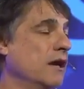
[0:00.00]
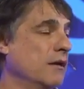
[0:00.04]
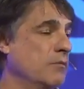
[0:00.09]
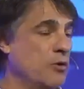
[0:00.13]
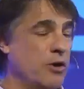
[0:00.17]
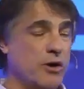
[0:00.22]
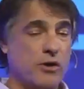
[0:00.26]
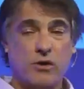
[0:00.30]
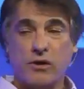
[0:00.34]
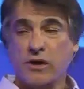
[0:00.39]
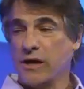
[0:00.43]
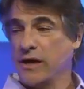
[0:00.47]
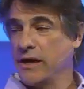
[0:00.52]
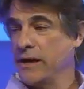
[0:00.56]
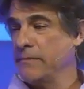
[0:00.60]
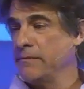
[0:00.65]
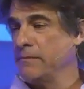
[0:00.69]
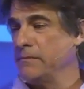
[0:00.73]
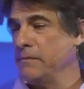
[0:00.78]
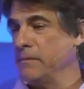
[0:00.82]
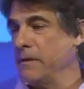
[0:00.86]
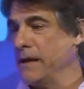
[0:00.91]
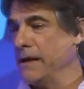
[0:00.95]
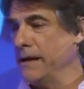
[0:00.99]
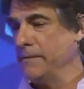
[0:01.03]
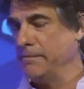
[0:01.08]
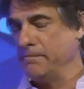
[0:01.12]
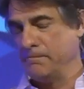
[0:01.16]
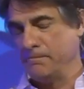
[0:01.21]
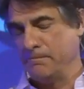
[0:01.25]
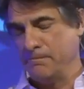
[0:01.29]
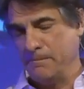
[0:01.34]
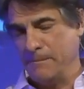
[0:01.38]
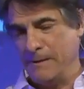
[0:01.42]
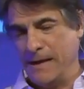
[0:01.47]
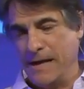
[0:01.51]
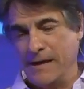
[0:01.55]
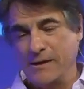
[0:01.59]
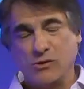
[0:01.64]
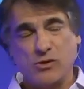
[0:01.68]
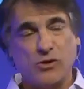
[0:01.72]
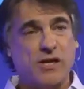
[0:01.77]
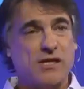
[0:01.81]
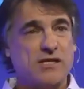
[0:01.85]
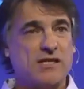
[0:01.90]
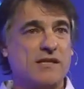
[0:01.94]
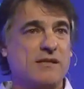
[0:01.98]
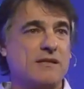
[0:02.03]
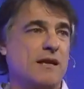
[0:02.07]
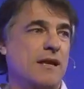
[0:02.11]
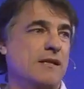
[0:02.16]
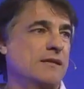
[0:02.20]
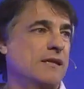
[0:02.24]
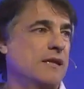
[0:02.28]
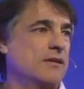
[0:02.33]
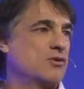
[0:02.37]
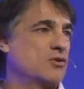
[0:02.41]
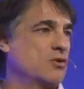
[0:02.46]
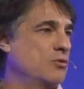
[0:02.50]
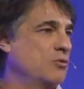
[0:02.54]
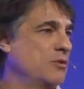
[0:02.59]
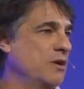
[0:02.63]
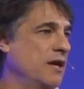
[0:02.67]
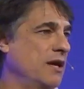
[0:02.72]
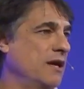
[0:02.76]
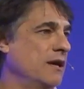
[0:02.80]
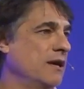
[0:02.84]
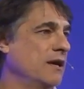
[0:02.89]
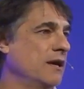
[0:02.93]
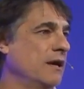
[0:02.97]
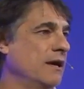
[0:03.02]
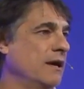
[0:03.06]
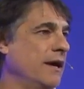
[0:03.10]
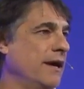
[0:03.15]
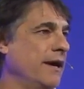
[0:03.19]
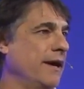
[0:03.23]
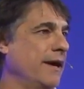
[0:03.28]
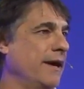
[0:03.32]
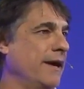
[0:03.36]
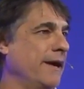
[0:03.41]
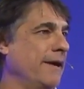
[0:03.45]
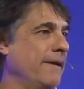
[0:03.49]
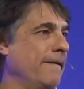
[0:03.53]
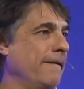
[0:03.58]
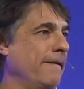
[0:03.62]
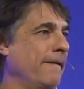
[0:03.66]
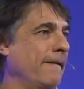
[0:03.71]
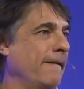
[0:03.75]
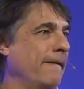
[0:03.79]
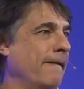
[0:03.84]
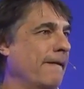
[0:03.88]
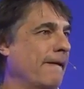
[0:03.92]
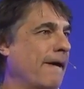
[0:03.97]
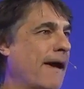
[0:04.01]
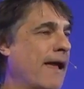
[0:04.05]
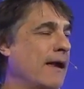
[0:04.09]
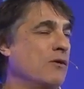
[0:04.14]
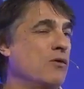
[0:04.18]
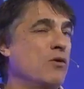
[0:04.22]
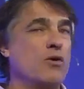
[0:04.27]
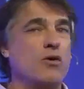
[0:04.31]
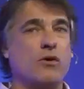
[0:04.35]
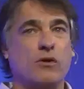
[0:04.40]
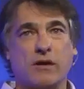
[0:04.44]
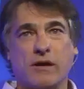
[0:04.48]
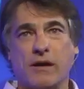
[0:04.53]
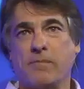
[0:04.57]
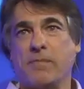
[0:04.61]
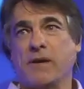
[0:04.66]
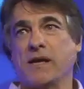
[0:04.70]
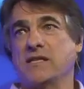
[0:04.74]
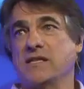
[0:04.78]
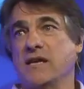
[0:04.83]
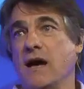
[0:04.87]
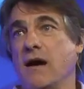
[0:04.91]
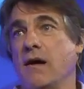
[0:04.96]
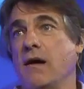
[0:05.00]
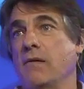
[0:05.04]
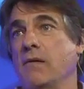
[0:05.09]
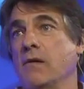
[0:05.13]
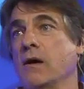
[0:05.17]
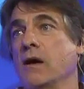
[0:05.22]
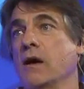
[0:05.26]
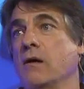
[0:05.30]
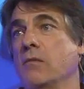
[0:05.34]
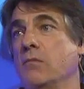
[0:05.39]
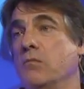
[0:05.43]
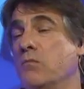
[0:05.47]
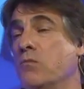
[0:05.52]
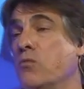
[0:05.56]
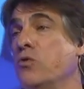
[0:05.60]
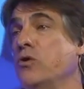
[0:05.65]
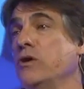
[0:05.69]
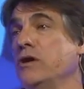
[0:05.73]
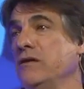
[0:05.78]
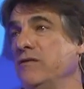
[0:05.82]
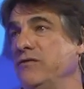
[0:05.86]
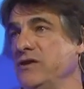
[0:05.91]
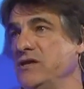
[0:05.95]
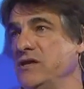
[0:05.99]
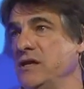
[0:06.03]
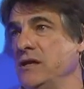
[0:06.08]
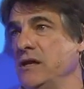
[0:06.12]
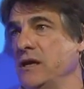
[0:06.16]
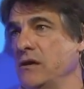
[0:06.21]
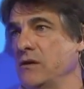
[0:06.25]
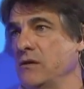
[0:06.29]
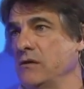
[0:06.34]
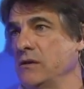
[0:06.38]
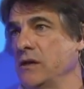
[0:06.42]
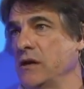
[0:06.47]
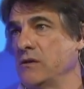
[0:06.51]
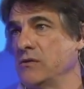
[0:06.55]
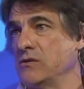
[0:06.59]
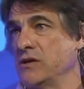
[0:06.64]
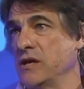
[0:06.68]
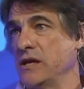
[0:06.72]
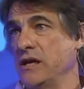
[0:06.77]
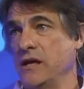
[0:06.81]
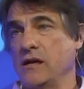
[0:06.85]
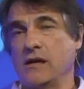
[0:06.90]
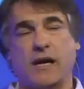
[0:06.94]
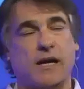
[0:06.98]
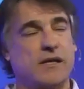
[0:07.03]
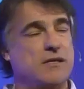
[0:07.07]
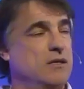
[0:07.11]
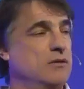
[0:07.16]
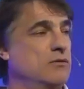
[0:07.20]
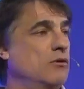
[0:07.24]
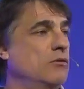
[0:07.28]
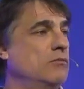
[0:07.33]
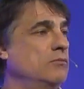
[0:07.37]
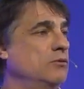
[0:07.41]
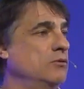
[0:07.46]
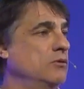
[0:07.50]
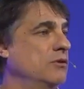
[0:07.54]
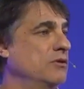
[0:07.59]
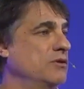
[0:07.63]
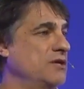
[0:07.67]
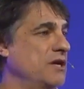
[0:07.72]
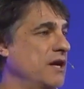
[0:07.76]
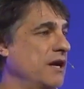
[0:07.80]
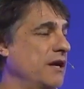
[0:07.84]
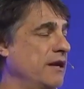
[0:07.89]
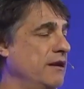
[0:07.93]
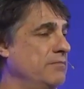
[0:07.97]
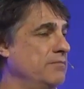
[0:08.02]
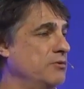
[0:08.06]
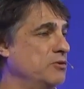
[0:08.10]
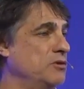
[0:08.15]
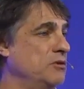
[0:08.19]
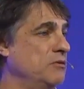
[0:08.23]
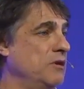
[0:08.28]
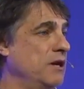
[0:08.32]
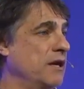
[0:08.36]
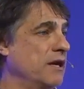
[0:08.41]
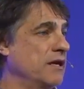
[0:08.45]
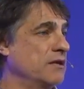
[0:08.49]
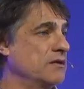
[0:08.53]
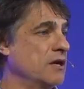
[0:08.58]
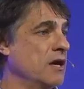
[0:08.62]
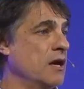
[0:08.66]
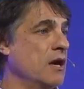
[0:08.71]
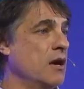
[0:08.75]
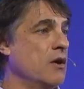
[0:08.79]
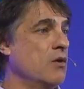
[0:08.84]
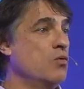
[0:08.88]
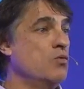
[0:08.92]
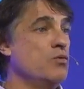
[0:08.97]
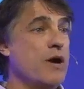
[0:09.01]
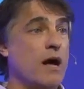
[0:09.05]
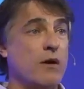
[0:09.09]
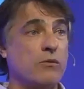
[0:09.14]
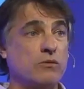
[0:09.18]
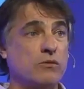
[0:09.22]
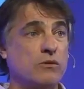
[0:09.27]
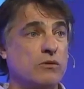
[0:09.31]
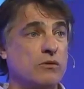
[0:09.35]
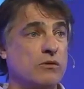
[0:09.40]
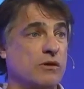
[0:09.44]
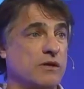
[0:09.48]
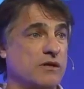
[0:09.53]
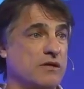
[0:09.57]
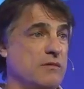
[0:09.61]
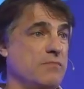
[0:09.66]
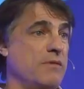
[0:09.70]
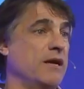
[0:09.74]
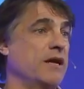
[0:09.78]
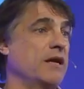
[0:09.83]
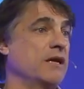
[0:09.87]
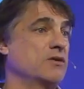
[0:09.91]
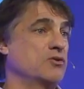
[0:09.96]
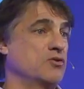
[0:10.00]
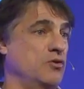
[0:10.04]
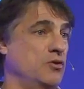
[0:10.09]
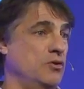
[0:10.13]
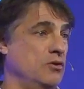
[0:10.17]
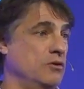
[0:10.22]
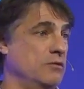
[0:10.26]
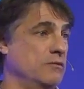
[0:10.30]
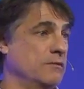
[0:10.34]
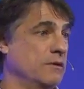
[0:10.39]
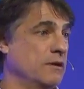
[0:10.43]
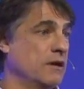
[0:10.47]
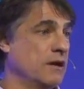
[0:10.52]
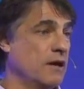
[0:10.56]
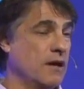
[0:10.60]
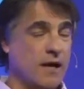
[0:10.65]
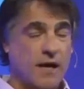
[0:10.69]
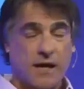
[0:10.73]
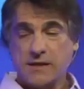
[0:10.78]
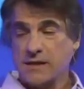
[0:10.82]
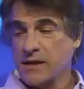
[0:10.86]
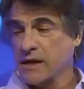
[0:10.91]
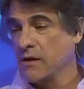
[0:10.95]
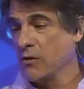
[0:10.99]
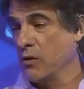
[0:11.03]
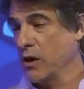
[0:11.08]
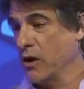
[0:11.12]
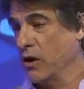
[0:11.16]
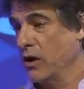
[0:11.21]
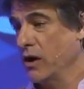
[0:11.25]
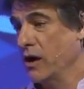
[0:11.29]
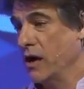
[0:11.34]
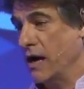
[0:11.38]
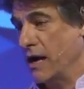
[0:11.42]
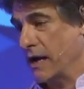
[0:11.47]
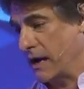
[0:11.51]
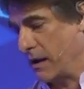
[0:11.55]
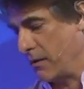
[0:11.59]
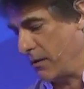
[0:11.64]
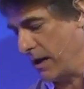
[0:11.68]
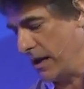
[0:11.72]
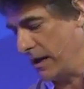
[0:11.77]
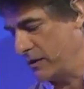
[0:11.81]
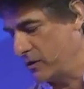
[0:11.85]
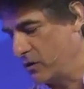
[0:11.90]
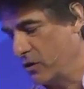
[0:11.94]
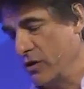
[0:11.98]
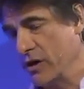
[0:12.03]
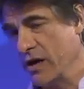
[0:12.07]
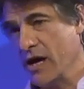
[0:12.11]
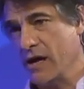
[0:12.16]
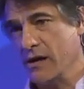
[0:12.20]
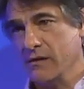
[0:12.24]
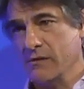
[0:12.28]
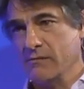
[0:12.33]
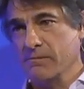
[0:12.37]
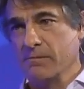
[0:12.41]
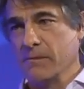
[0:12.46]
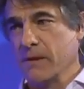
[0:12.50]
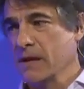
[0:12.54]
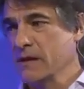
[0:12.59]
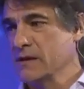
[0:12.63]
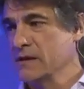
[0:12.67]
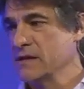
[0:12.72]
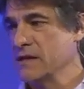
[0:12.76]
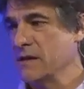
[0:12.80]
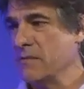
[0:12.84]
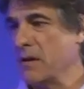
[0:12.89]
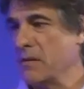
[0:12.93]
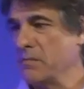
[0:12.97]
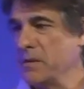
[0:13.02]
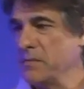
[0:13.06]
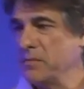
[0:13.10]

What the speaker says: people thought was impossible and still was achieved, and the people who did it. The story is about something that seemed very difficult or impossible to obtain: a